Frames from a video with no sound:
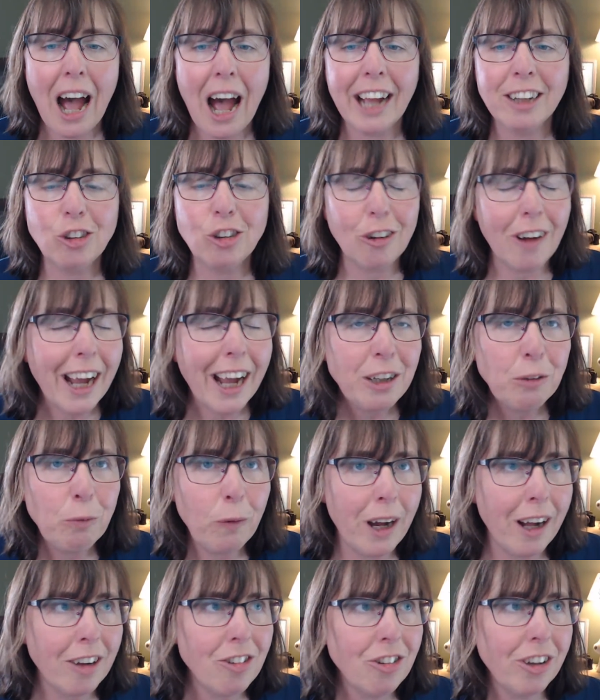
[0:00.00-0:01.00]
I tried to
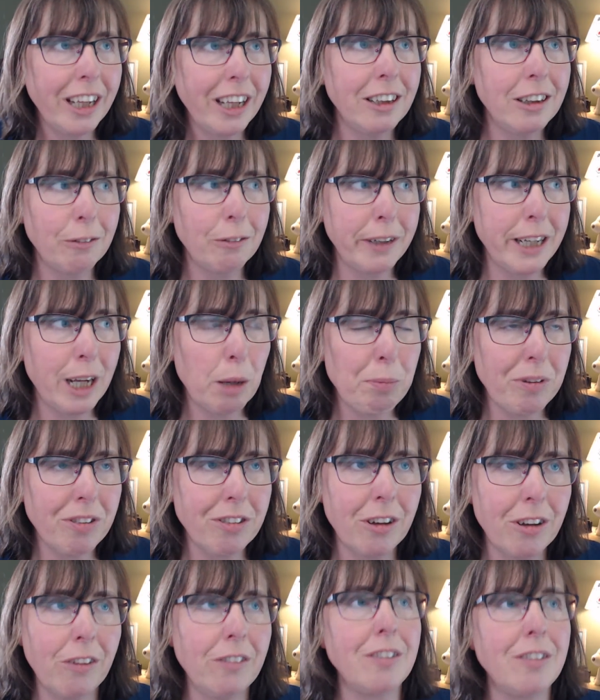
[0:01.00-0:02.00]
watch like 3
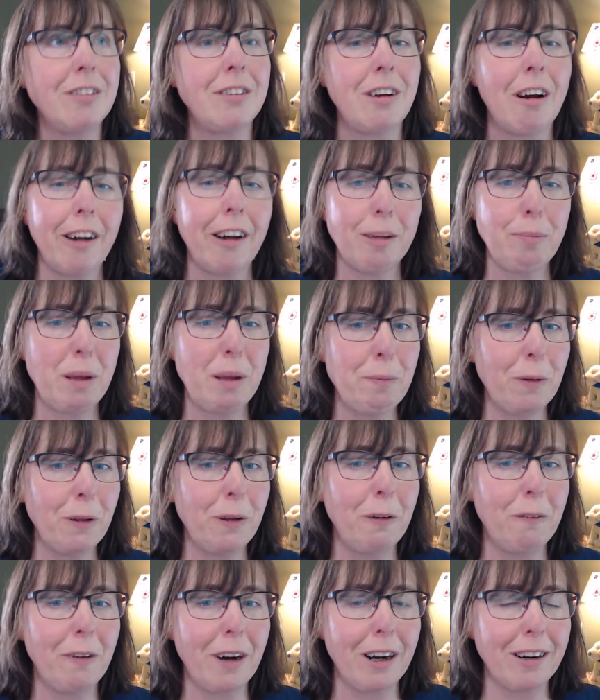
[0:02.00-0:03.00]
episodes. Sorry, people
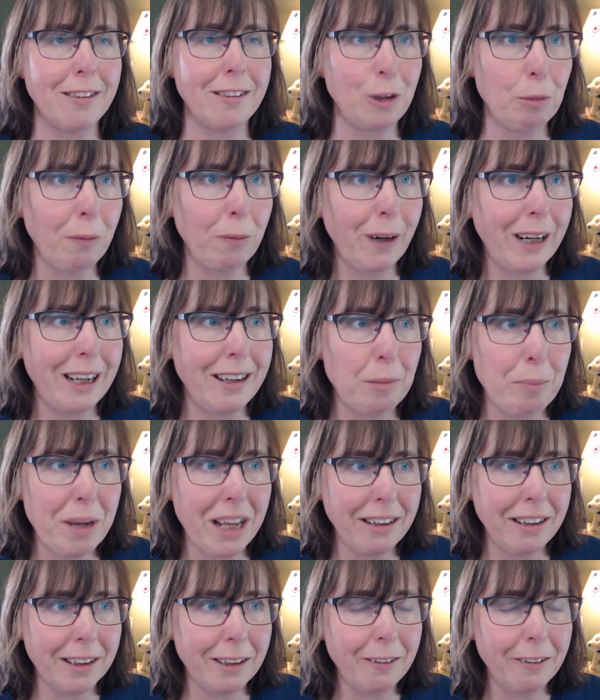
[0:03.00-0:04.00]
who are super into
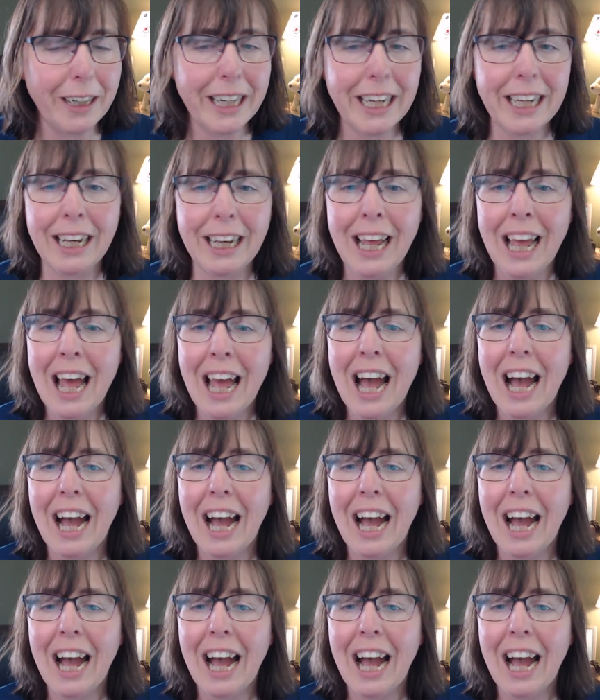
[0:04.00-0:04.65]
Mandalorian.